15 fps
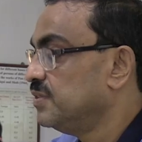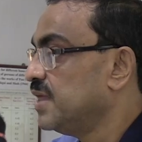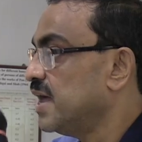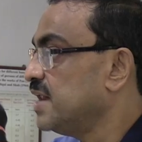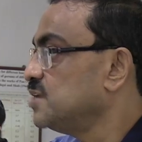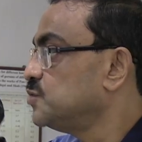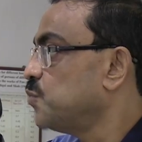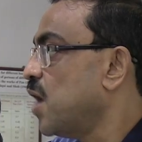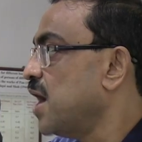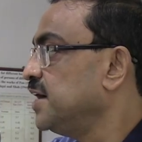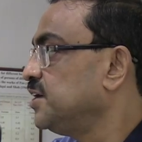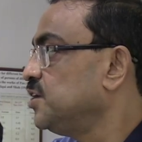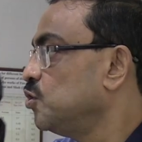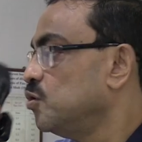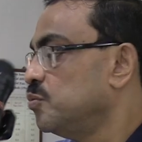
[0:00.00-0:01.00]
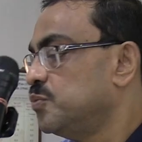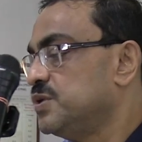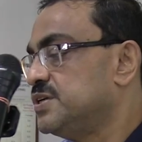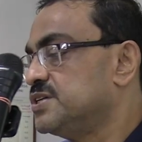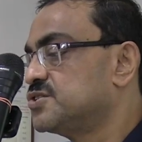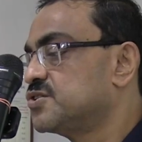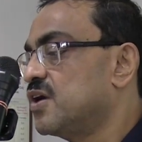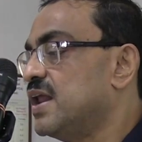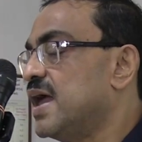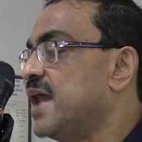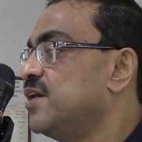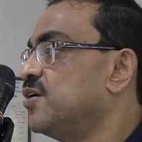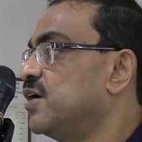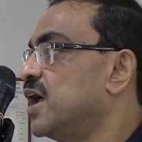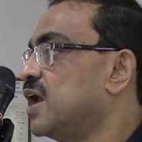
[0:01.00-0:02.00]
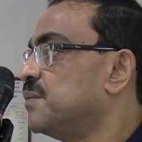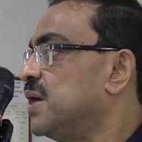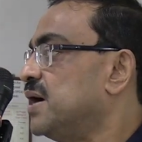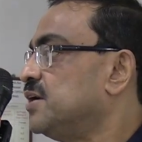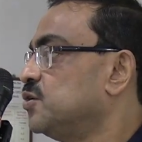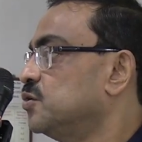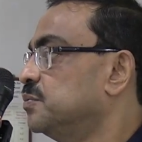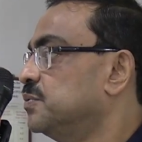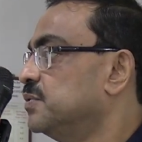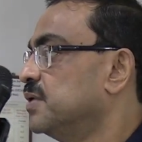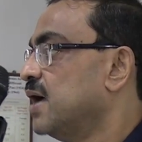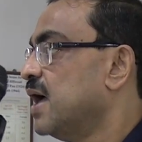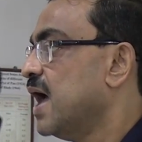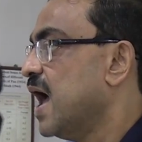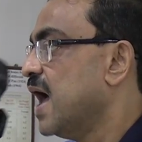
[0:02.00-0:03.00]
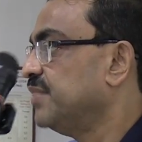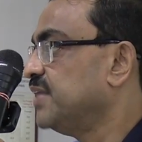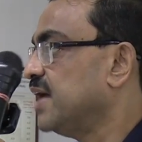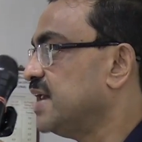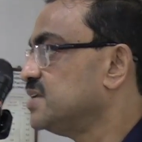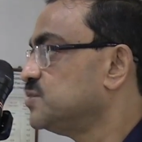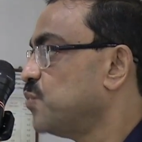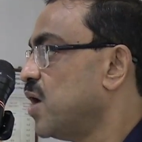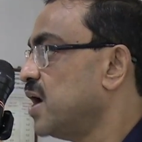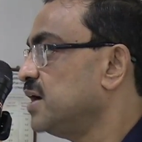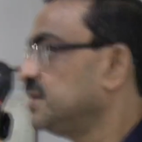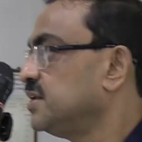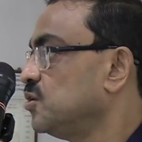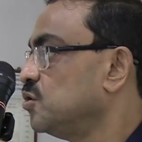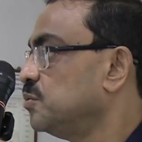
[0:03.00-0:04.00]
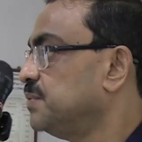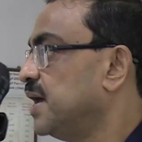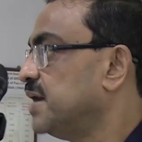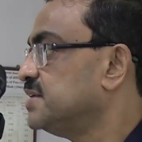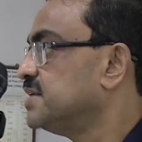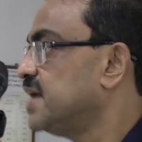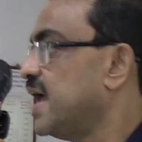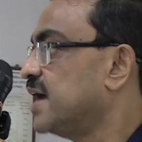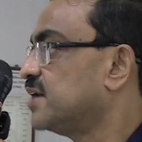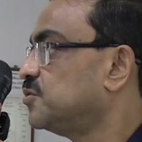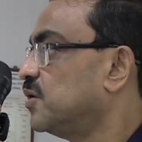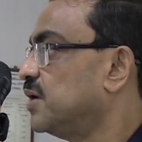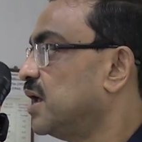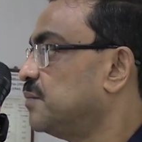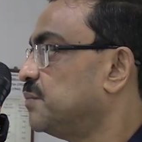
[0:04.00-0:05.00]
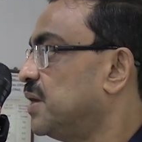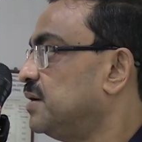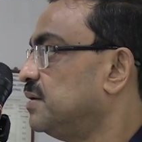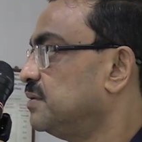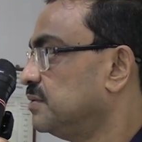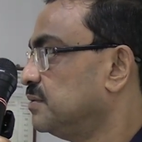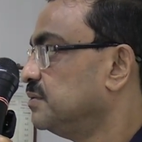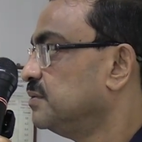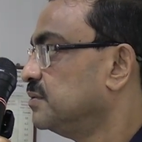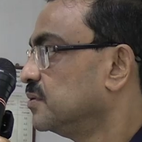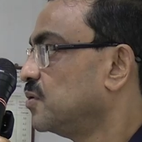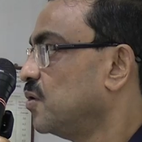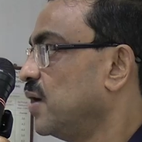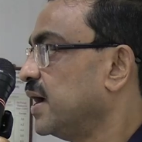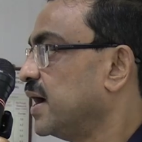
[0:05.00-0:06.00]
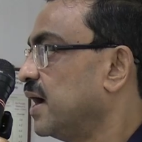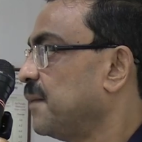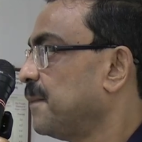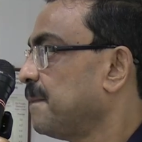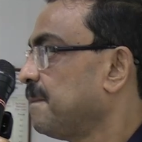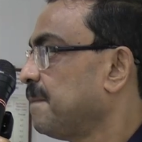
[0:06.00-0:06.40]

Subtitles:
There is one tube which is called endodermal tube, and there is one tube that is the ectodermal cloaca.